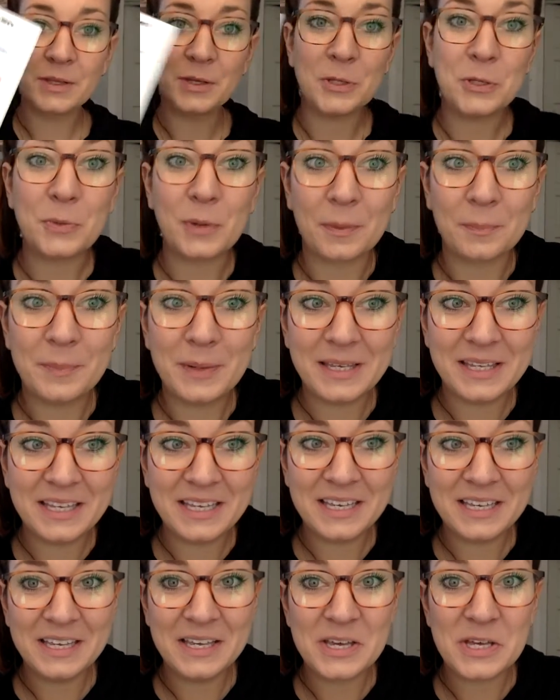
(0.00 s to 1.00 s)
you are
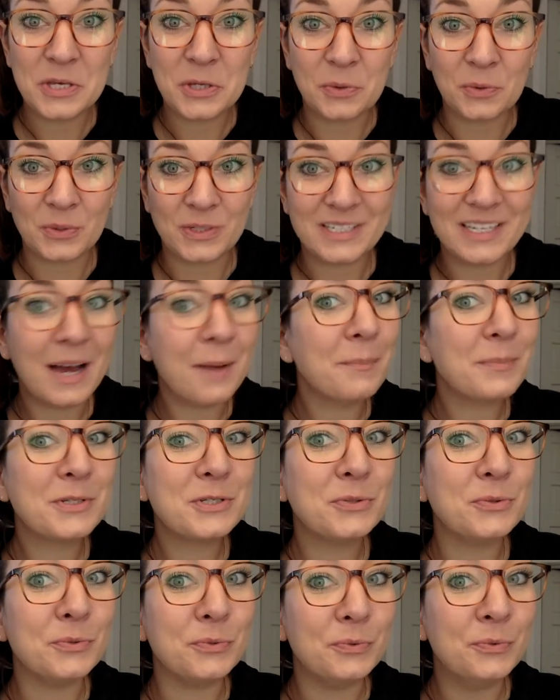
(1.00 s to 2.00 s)
picking your top
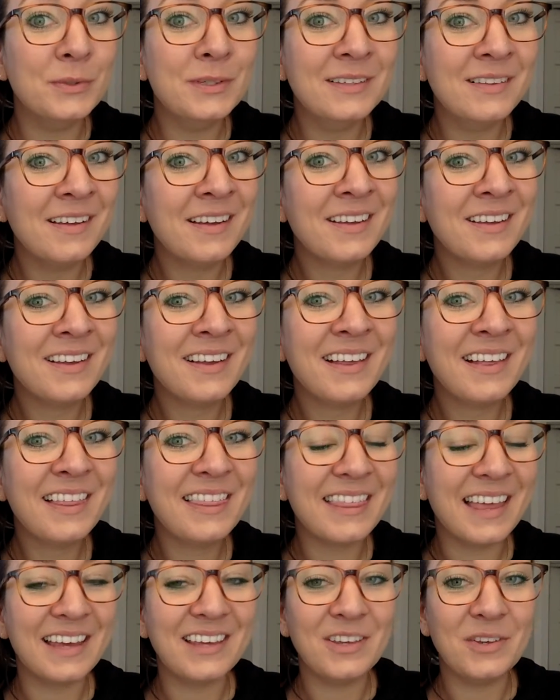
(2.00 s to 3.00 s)
2
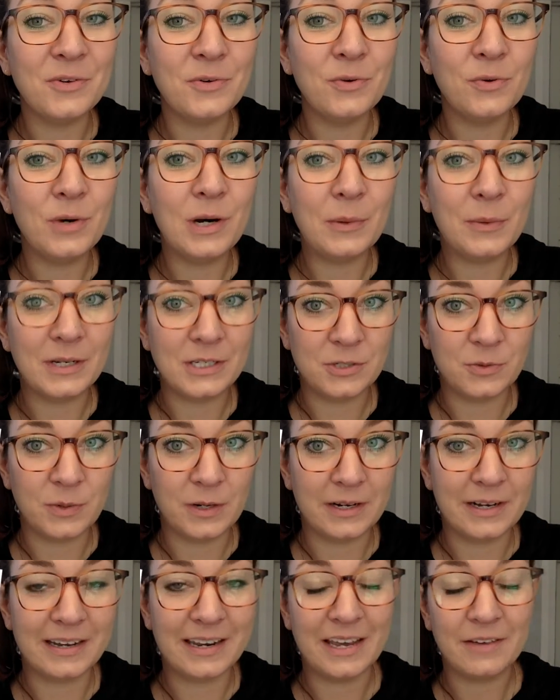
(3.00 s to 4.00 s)
that you want to
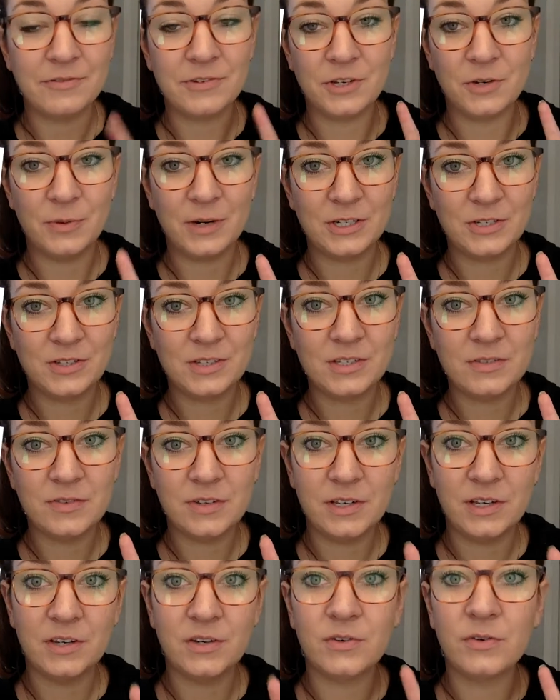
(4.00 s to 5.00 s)
work on after you watch this
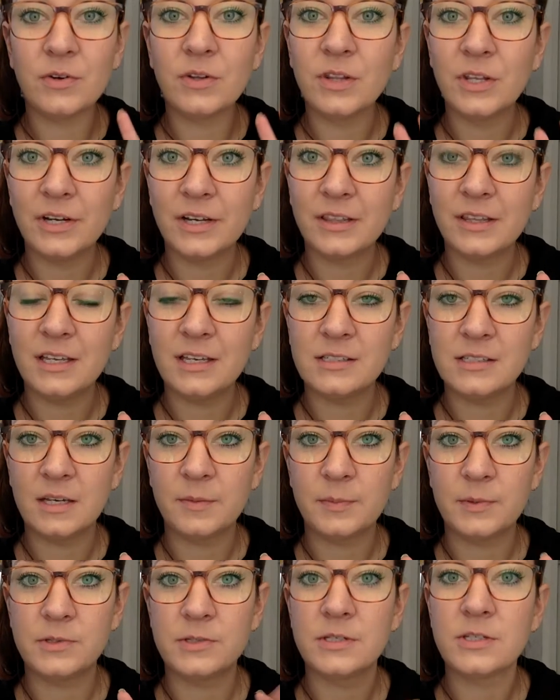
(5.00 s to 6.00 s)
video, look at the
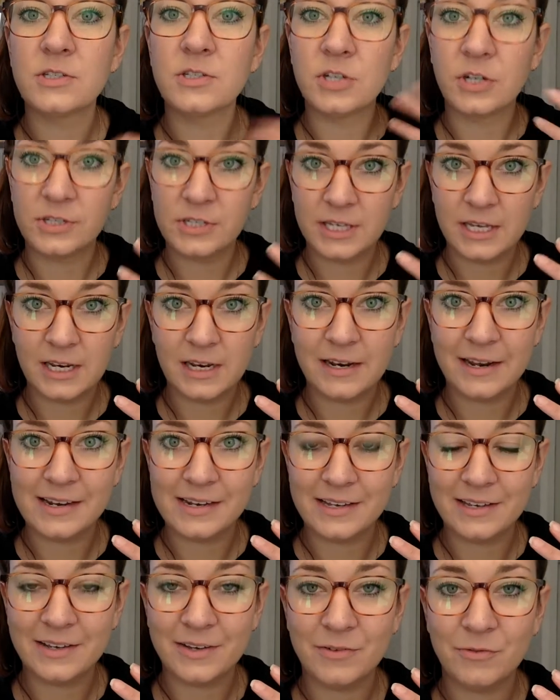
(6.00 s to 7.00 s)
examples, start to get an
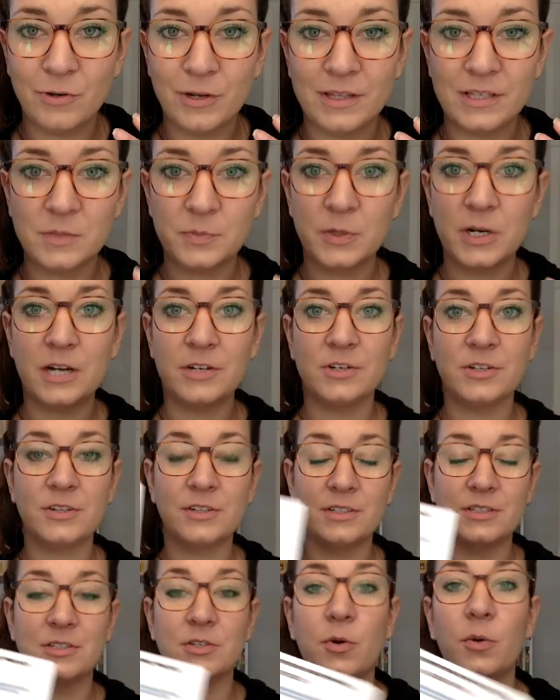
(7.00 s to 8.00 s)
idea of what this project
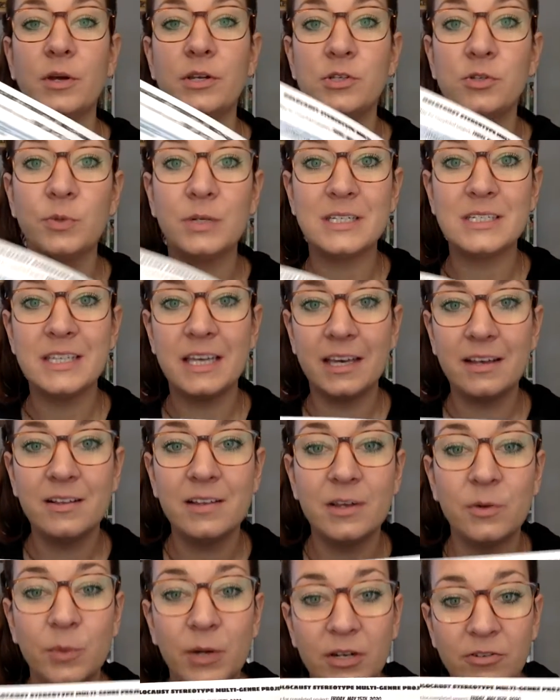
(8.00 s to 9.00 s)
is going to entail
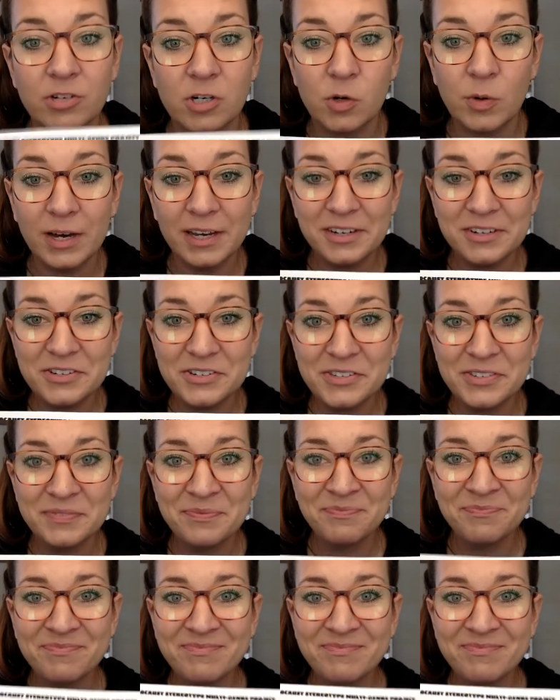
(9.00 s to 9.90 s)
and what it requires,